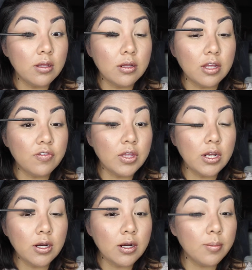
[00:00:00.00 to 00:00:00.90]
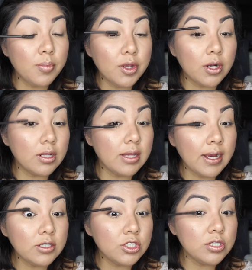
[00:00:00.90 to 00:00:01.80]
lifting up your
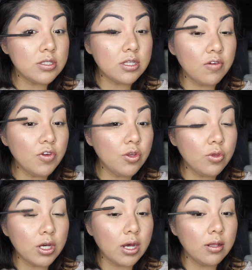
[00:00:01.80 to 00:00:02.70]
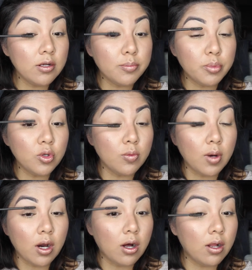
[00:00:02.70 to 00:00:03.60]
lashes, giving you the color, boom,
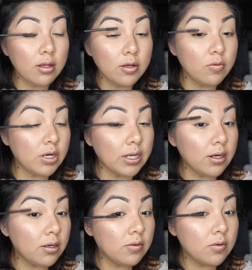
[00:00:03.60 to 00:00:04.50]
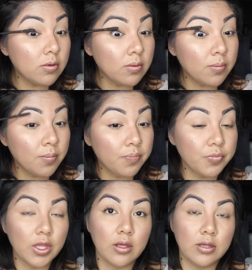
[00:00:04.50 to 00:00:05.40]
all in one.
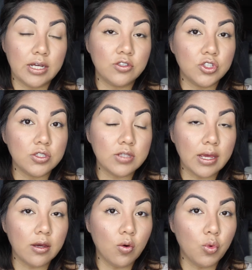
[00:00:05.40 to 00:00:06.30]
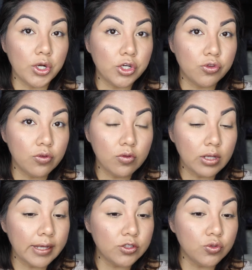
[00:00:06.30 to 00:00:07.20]
That's just like
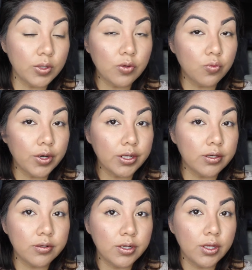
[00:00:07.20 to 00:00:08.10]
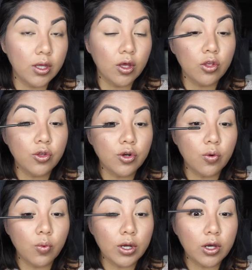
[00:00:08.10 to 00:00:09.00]
doing one, you know,
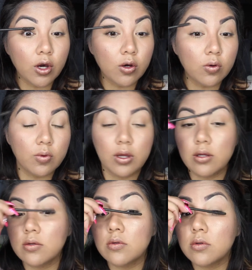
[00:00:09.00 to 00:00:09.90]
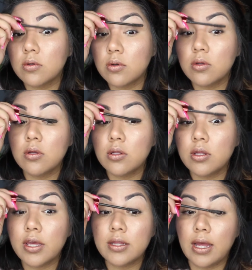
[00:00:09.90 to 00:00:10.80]
1 coat.
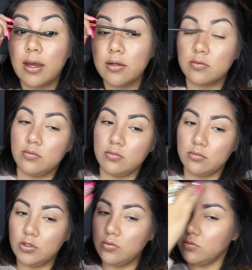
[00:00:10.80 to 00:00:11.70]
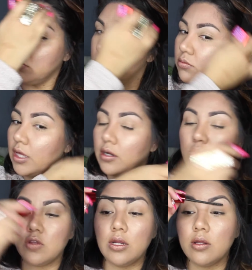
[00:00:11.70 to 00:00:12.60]
Look at that. Oop, my hair
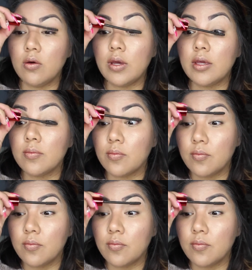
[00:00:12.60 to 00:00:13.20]
is getting in the way.